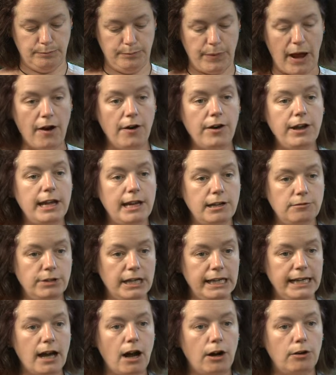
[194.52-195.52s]
burying
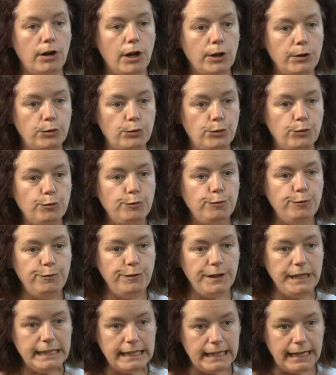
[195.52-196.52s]
really her own
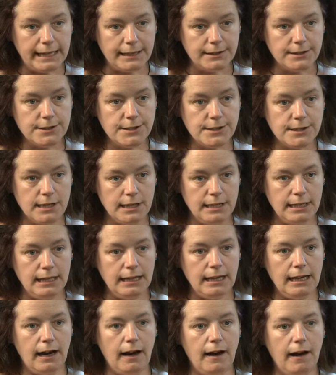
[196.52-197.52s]
feelings
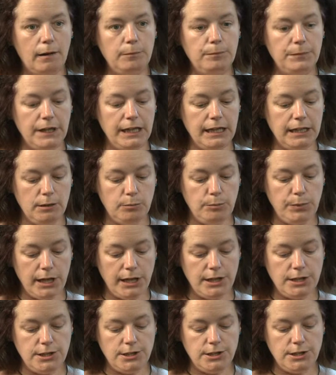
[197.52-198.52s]
in a
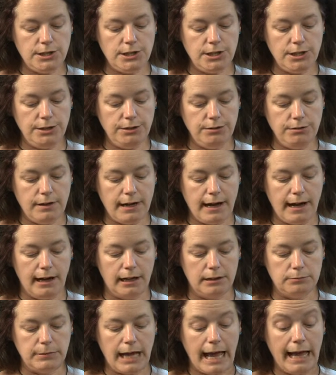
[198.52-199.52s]
bid to
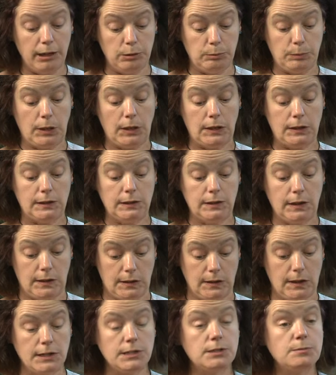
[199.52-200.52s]
help her
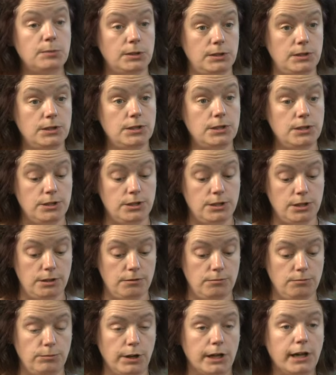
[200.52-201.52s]
husband
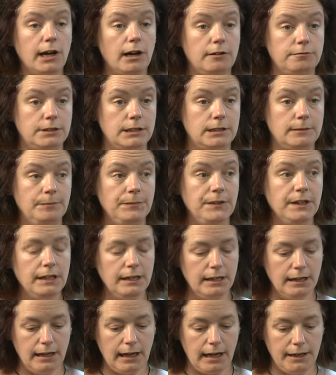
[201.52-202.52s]
to recover.
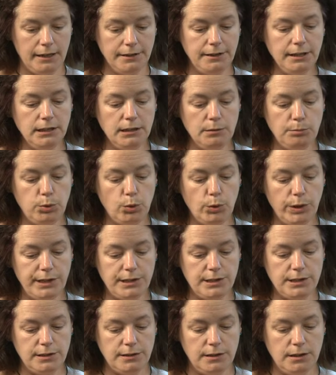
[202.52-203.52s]
And I think the
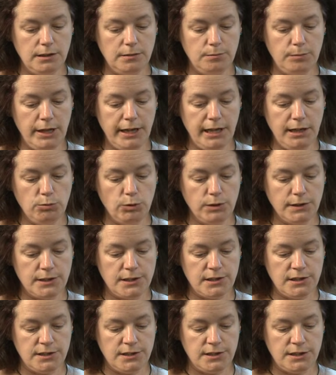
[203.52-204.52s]
point that Pliny
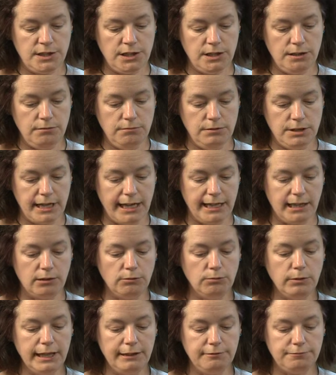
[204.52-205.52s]
wants us to take
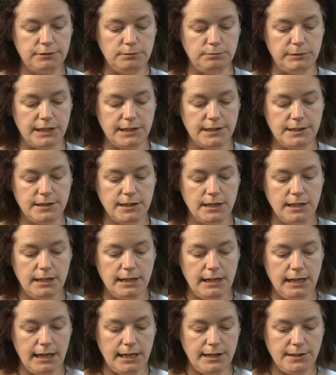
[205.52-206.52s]
away from this
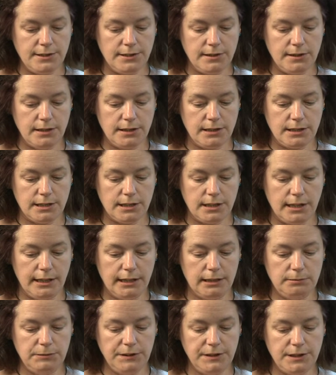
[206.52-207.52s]
is that
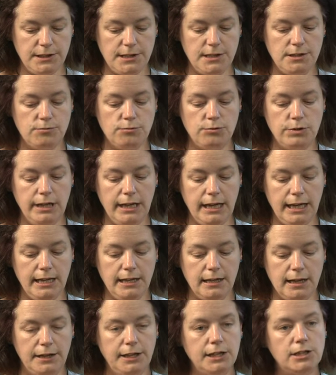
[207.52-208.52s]
this is
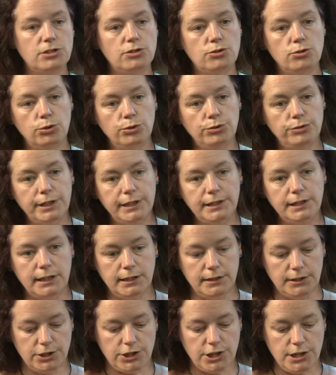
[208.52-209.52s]
really an extraordinary
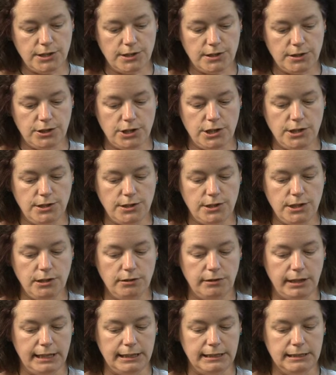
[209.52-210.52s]
thing that she's
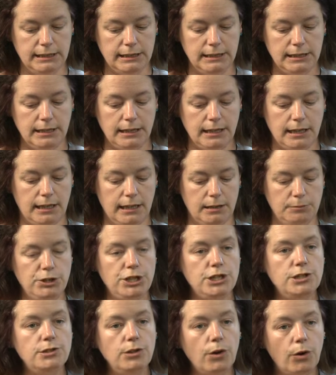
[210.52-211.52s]
doing.
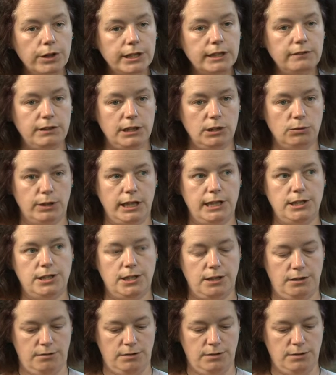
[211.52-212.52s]
She's not giving way
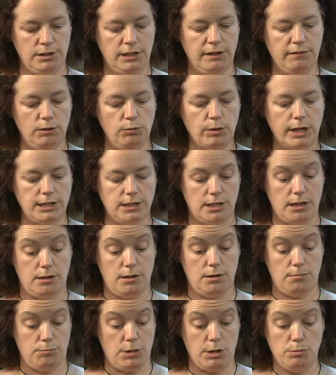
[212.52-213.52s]
to
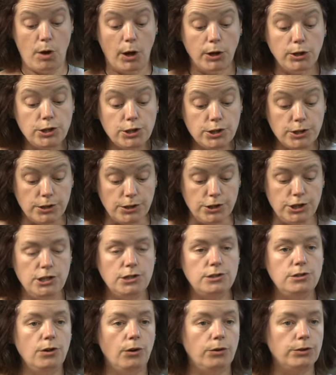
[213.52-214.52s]
her emotion.
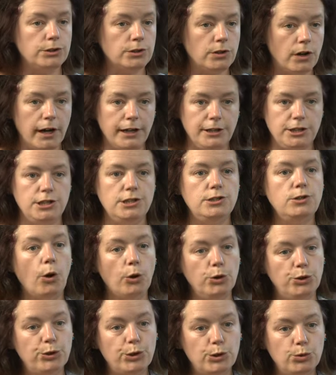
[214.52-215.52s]
She's not crying. She's
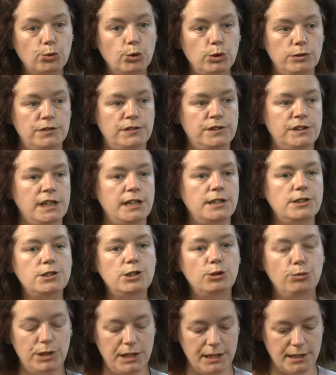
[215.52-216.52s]
not doing all of the
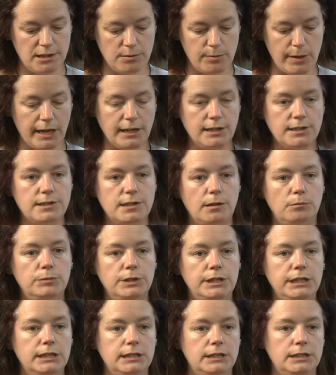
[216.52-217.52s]
things you would expect
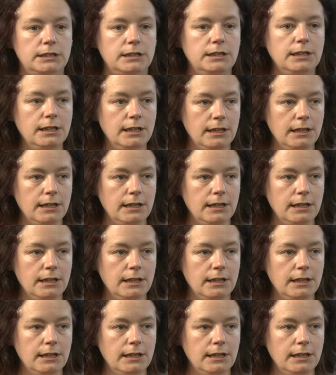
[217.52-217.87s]
somebody in a